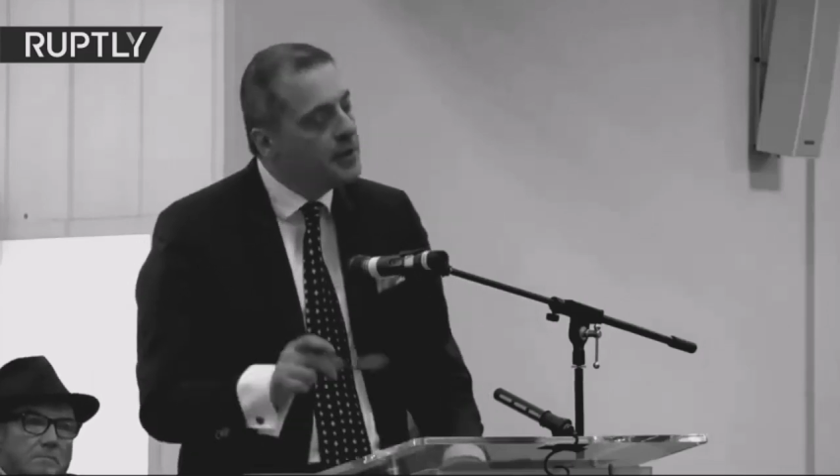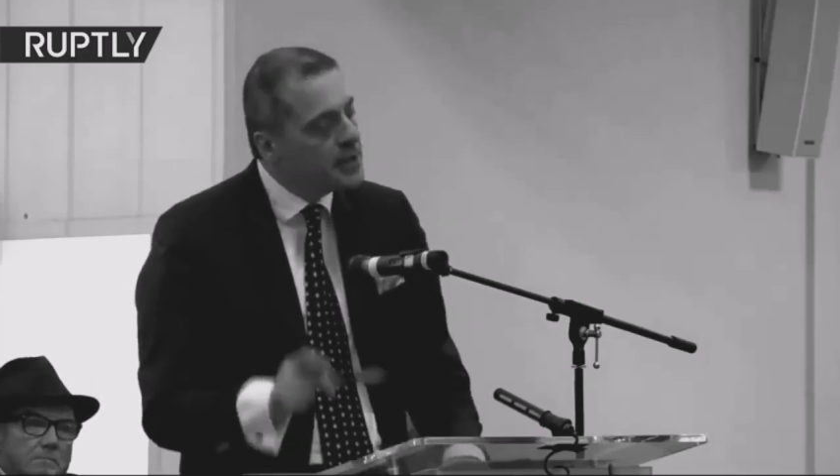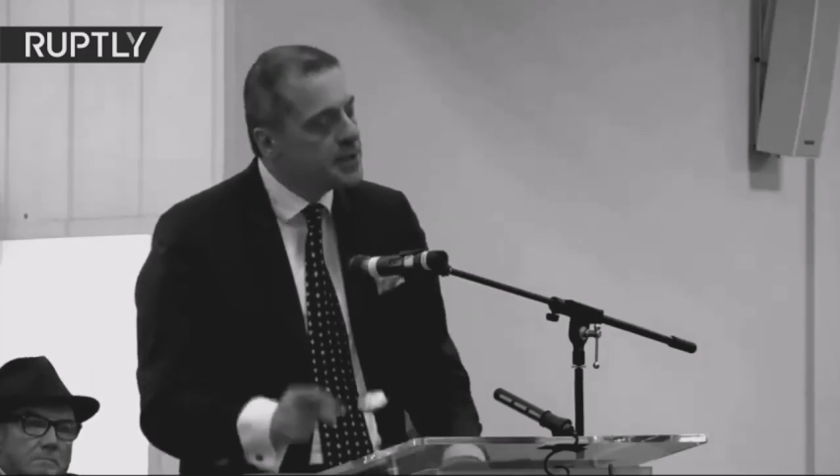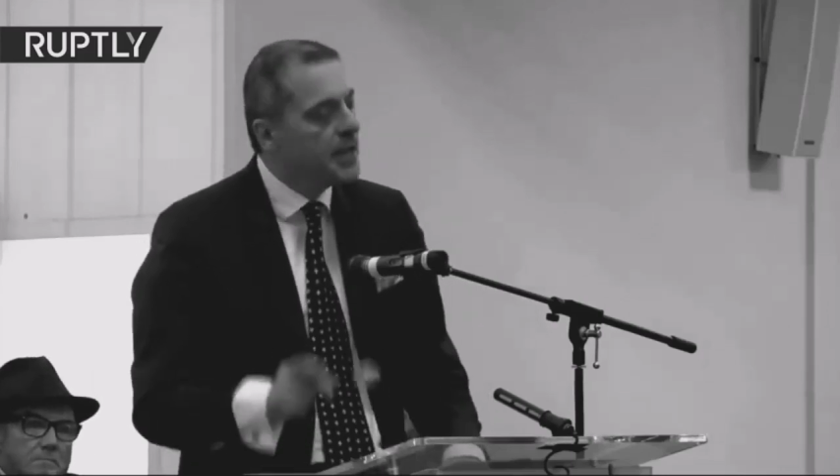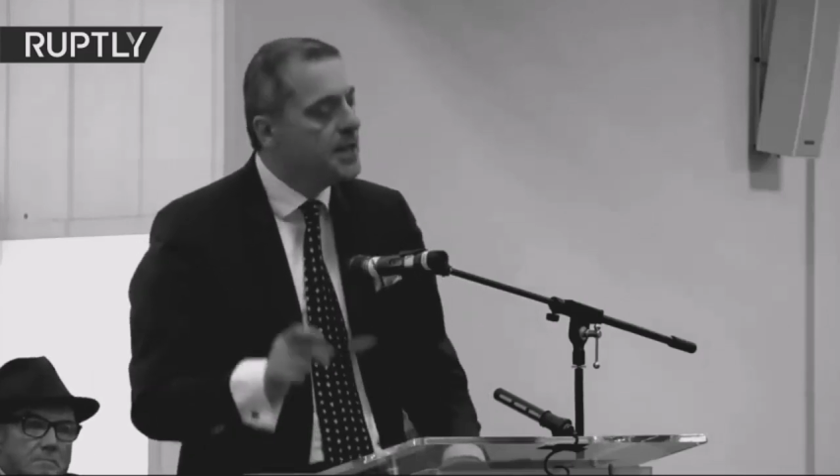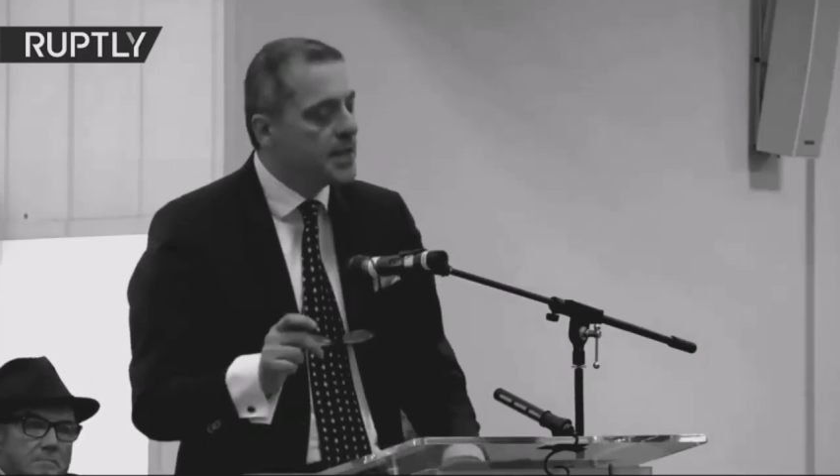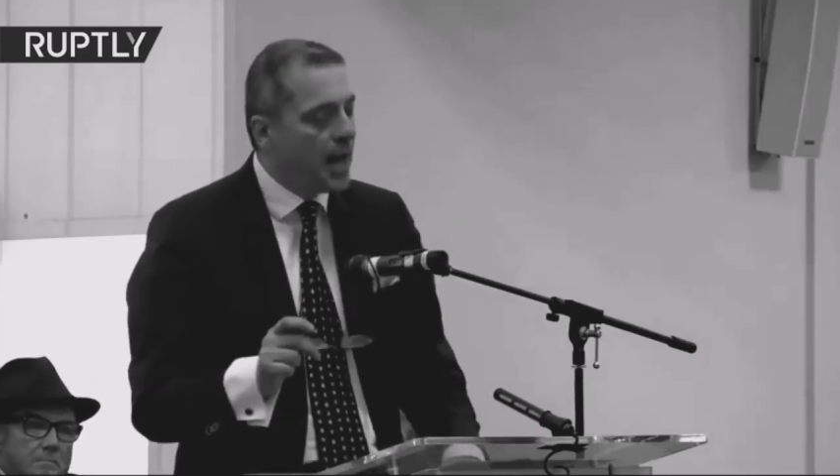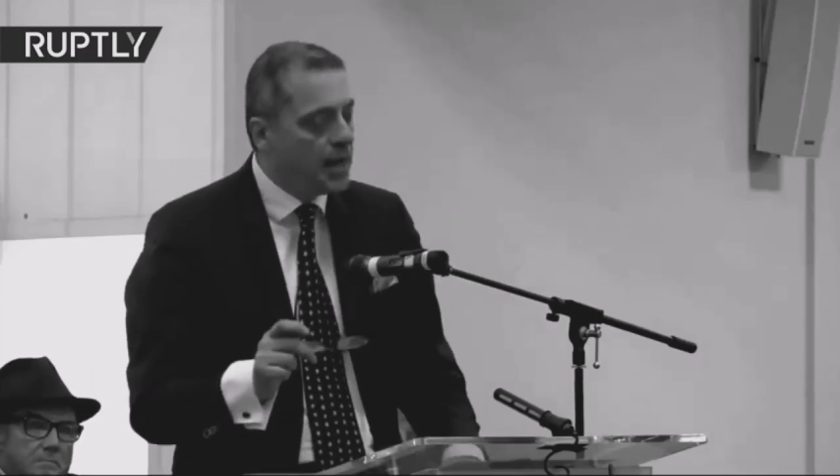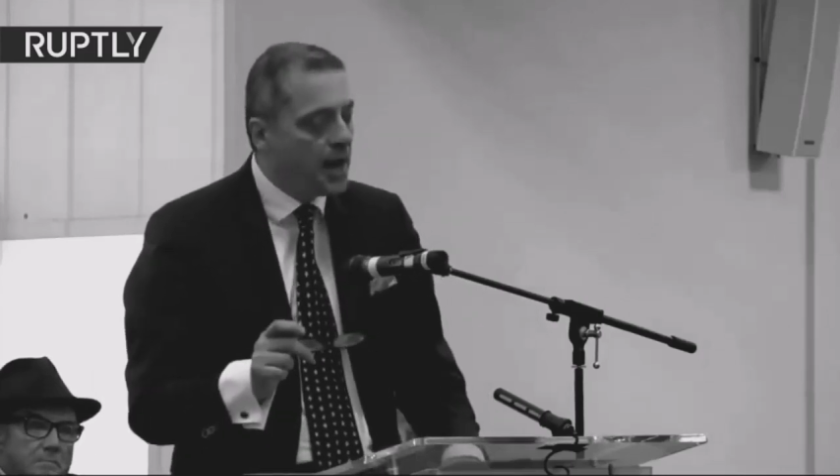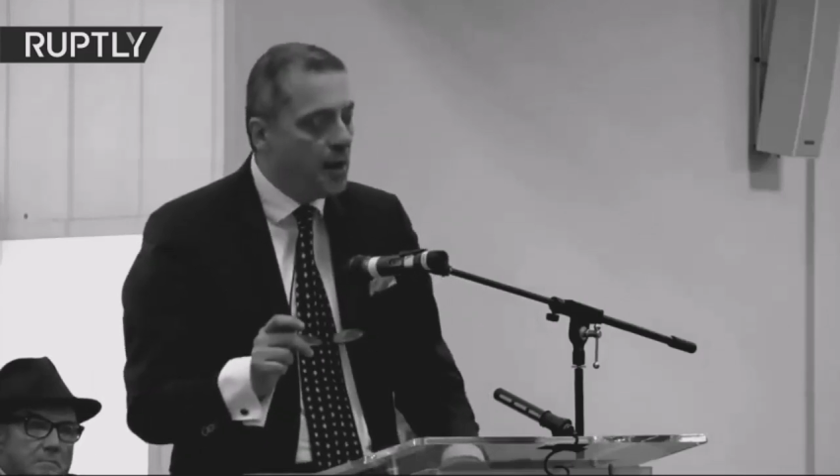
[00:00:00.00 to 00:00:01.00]
This is
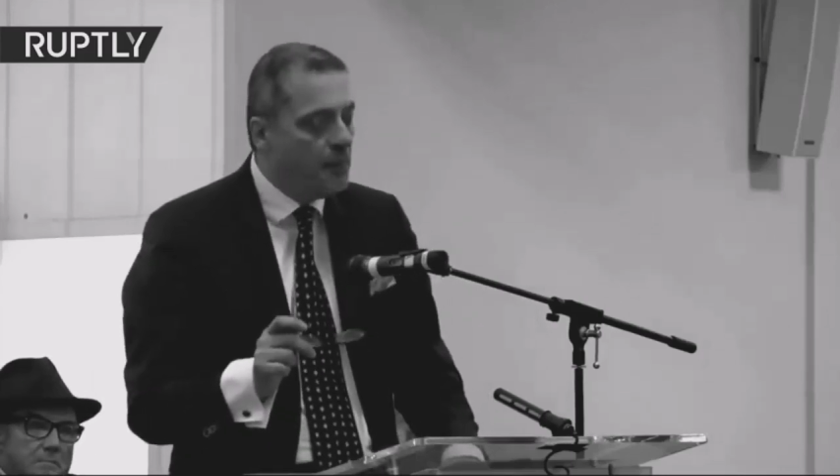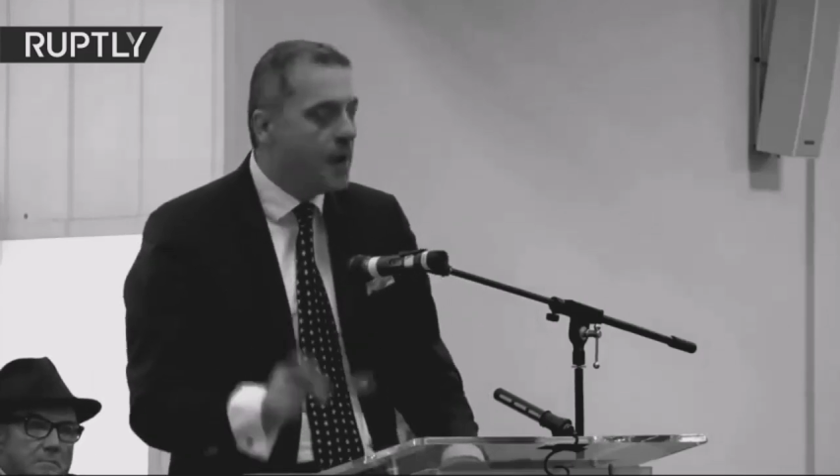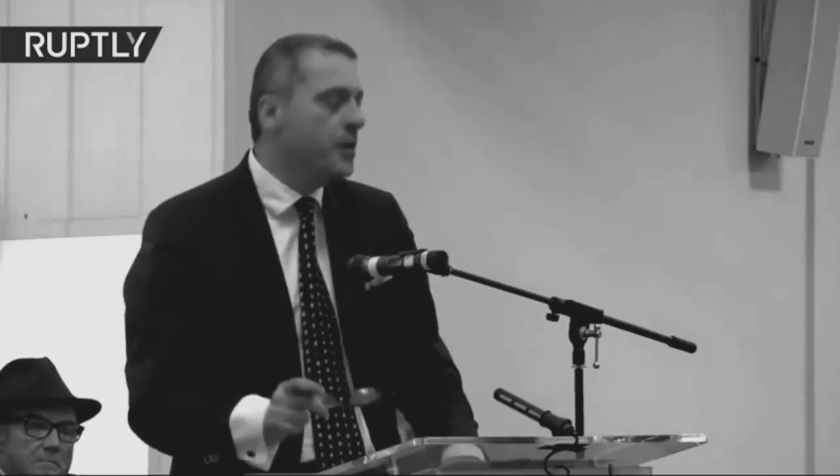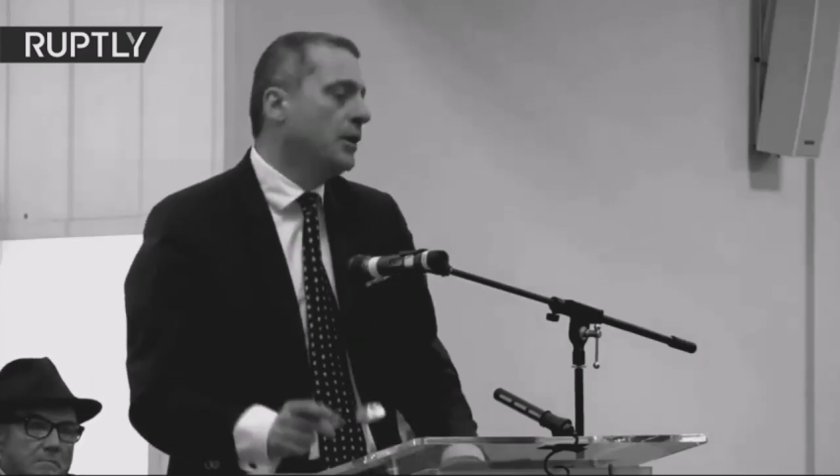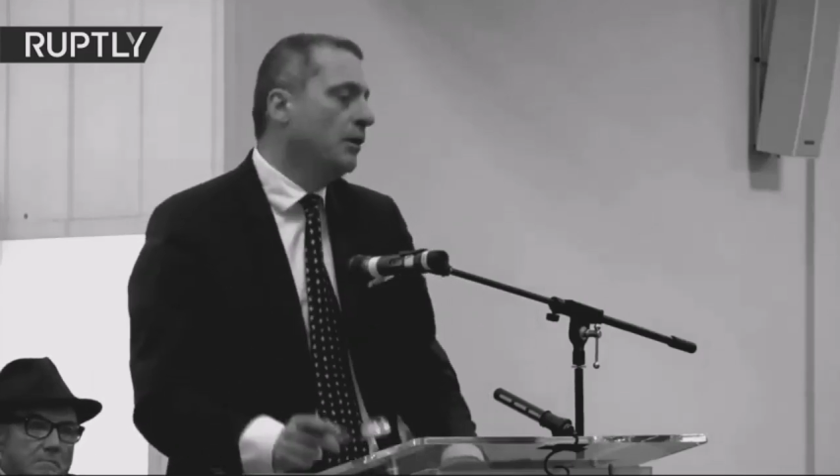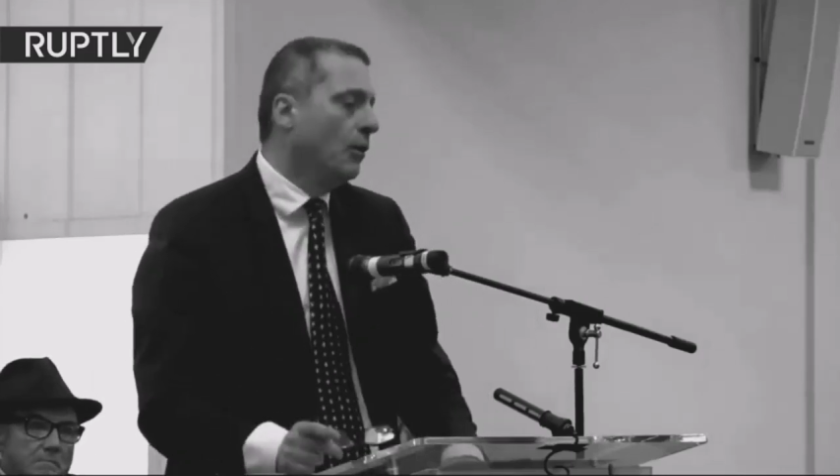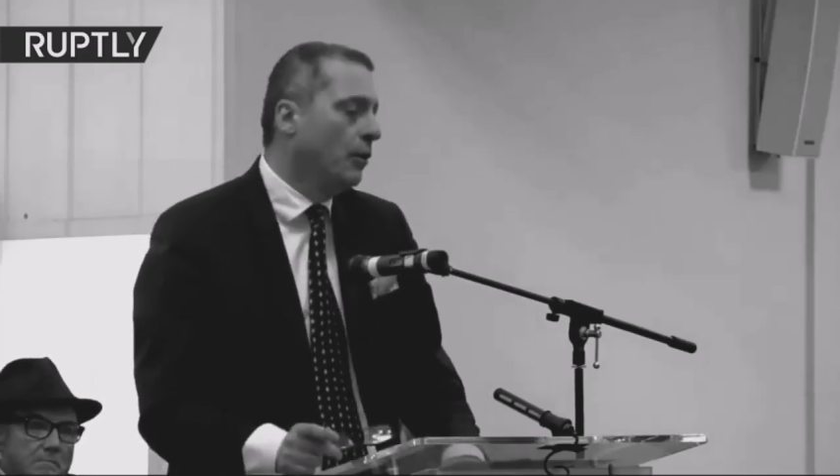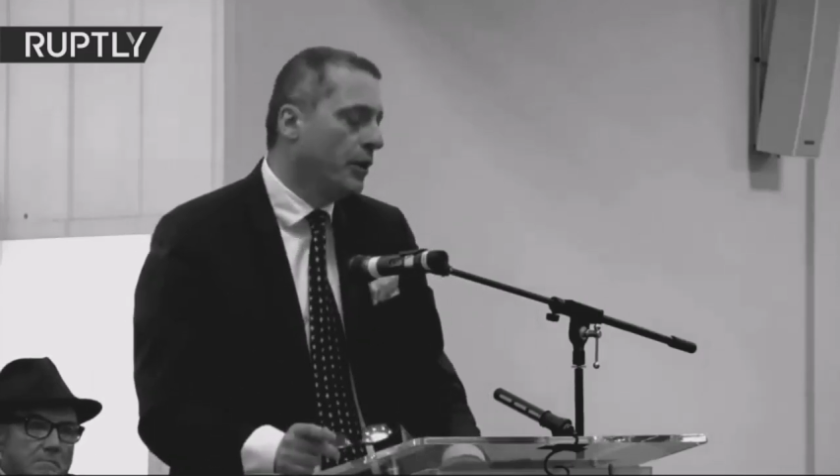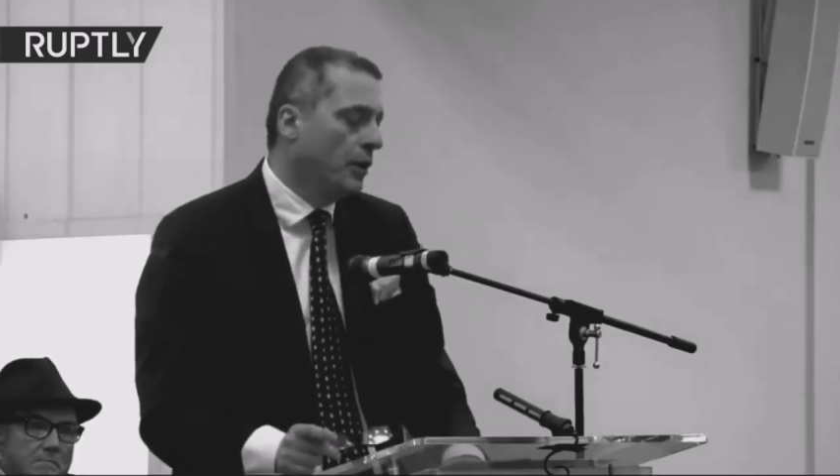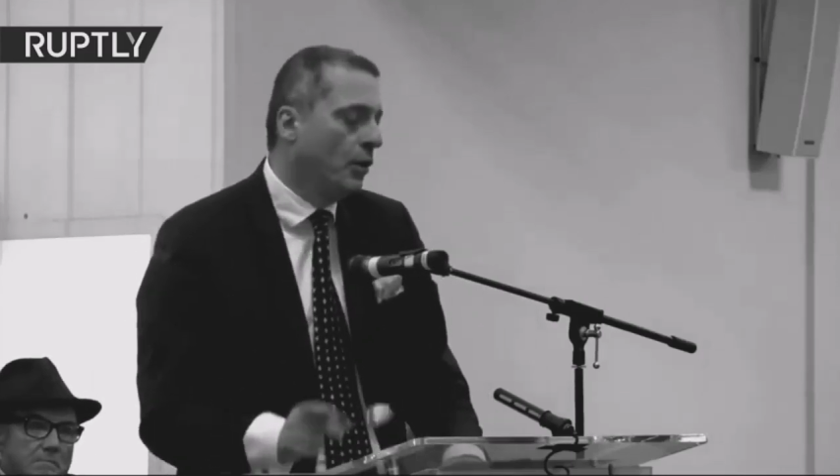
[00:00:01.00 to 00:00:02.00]
an American
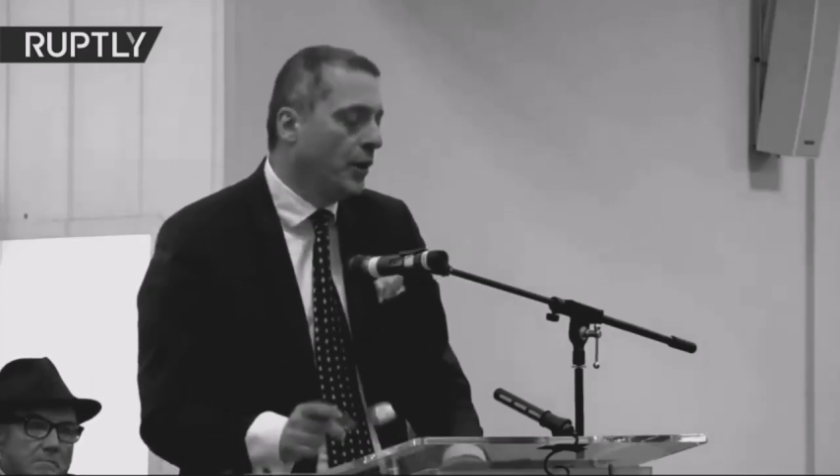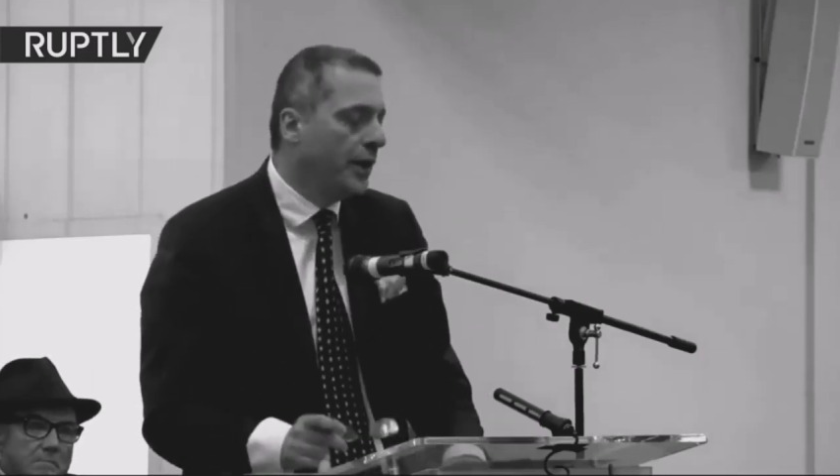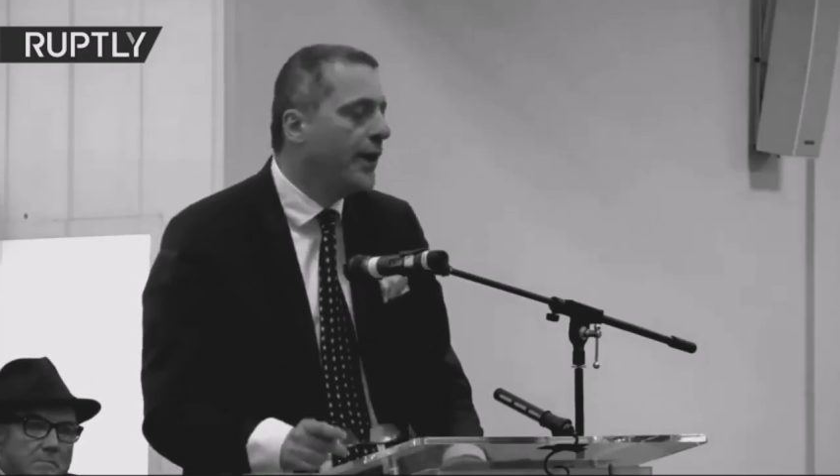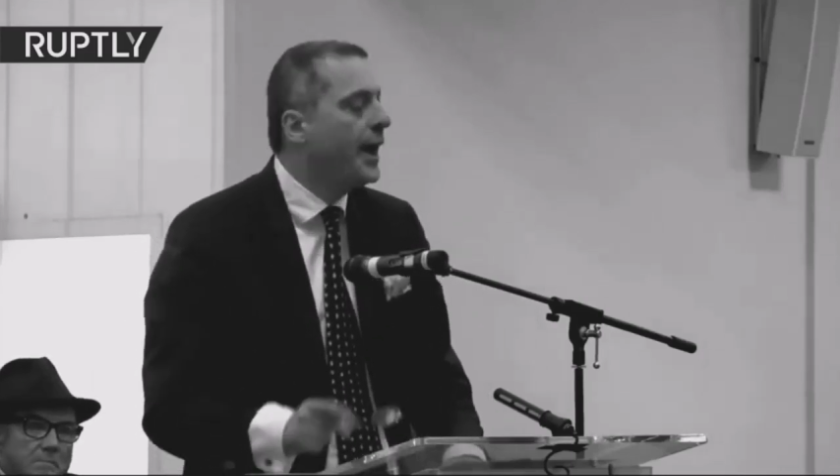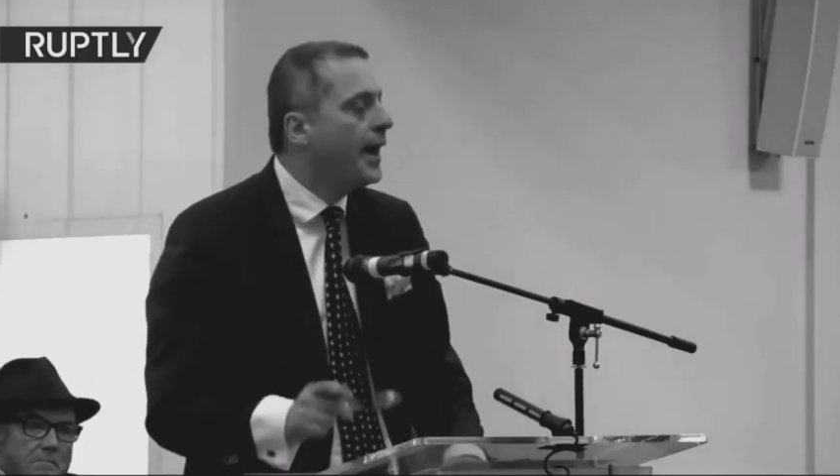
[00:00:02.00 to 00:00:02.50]
lawyer,